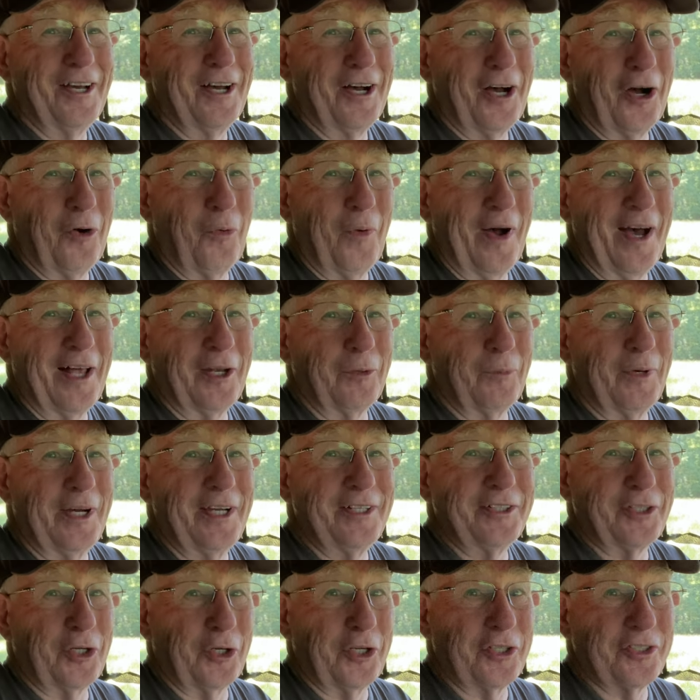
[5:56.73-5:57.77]
a while away.
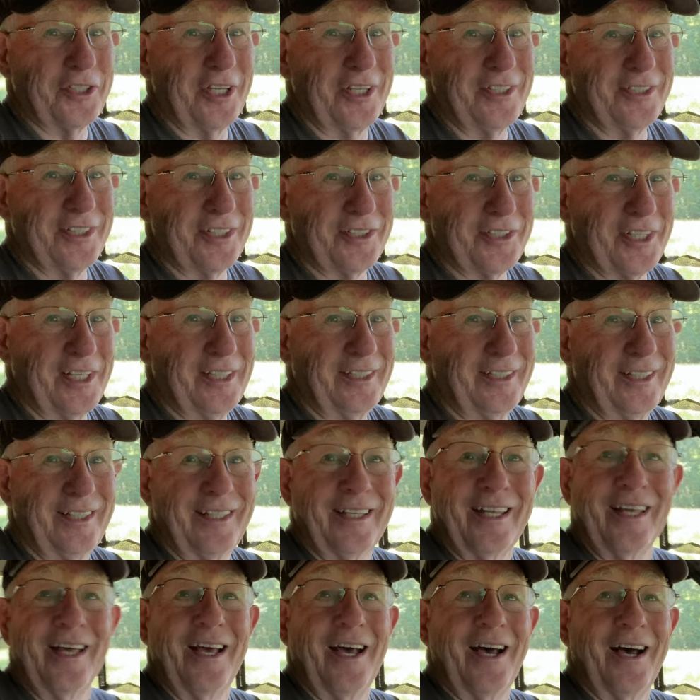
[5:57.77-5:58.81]
Turkey season has ended.
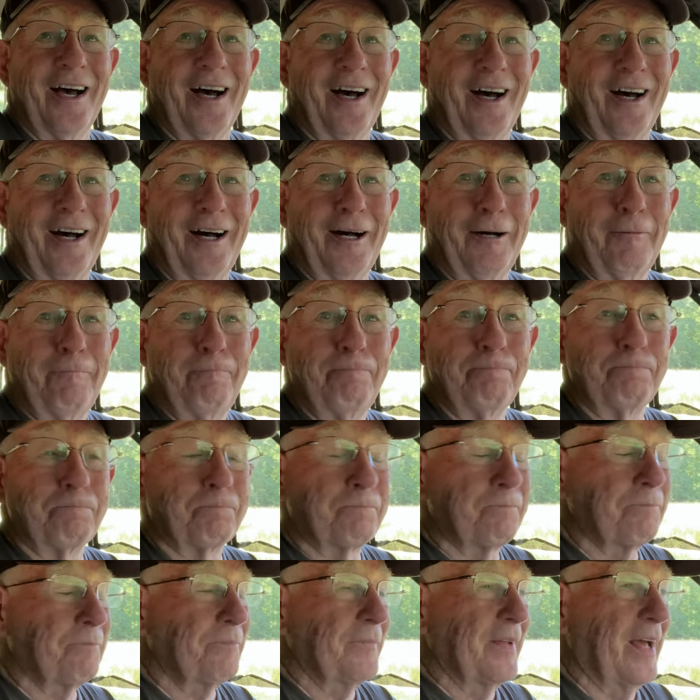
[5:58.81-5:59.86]

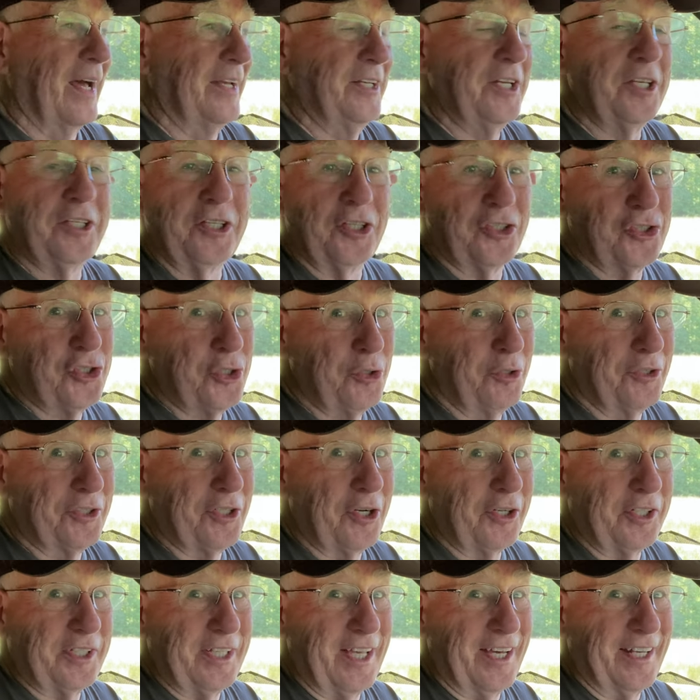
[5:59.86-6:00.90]
I didn't get to shoot a
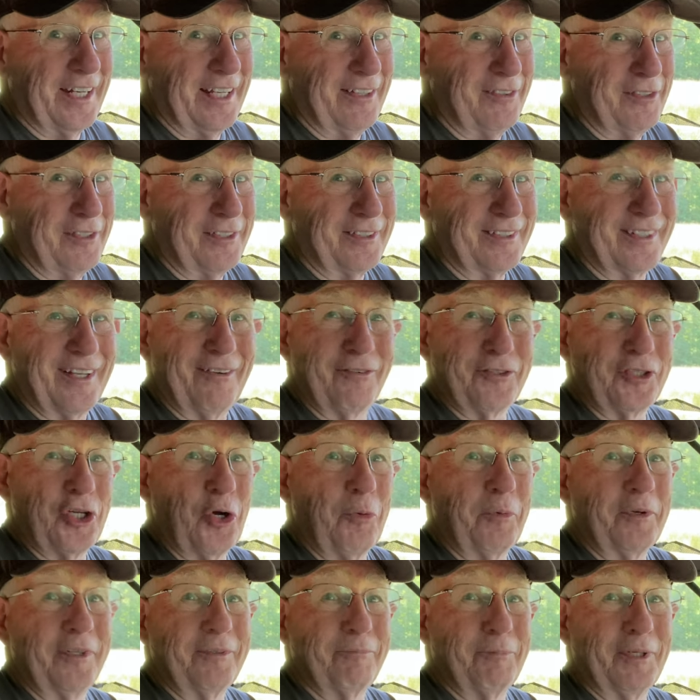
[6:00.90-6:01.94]
turkey out of it. I was
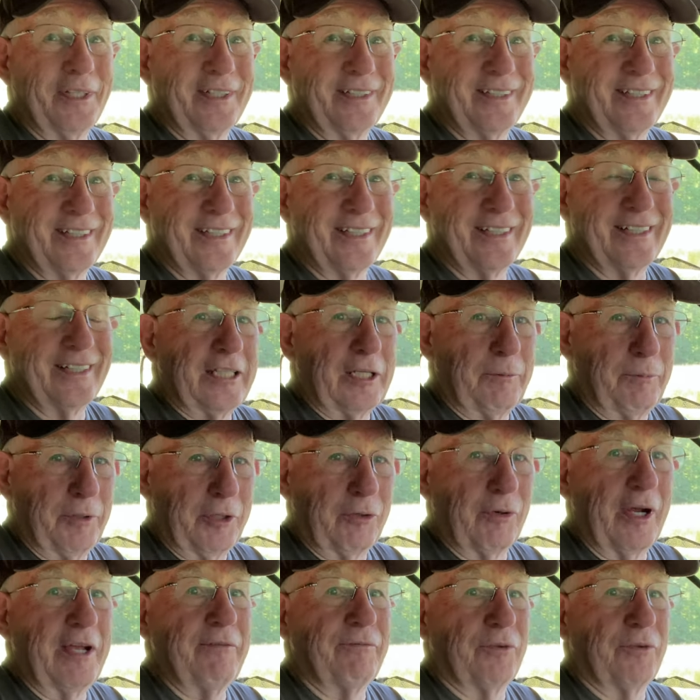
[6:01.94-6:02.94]
hoping, but uh, it'll be great